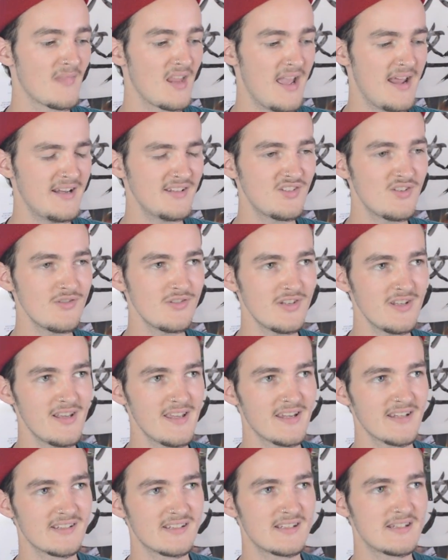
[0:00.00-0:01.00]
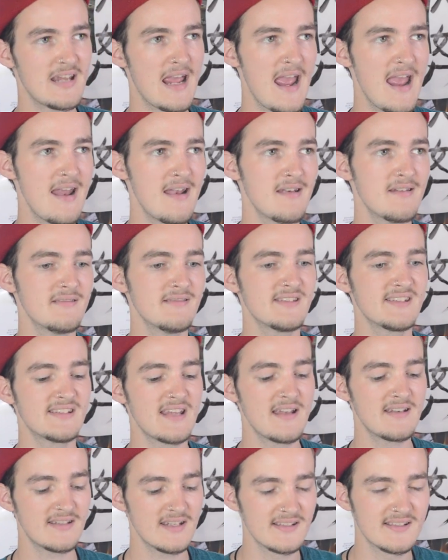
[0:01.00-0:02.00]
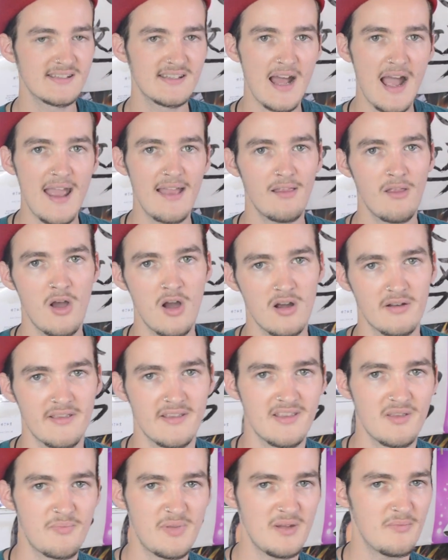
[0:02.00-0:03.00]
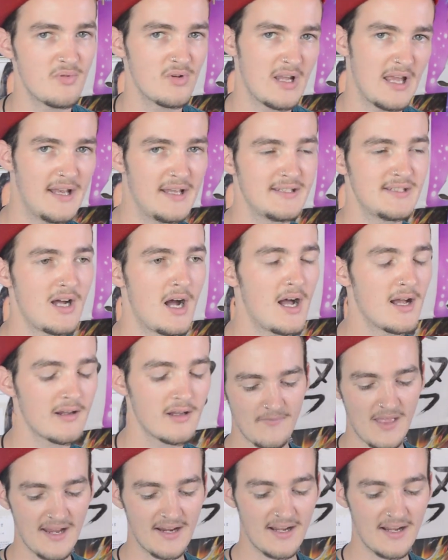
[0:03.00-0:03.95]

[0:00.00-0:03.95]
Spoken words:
And it's usually like a 10-sentence dialogue that the people kind of talk.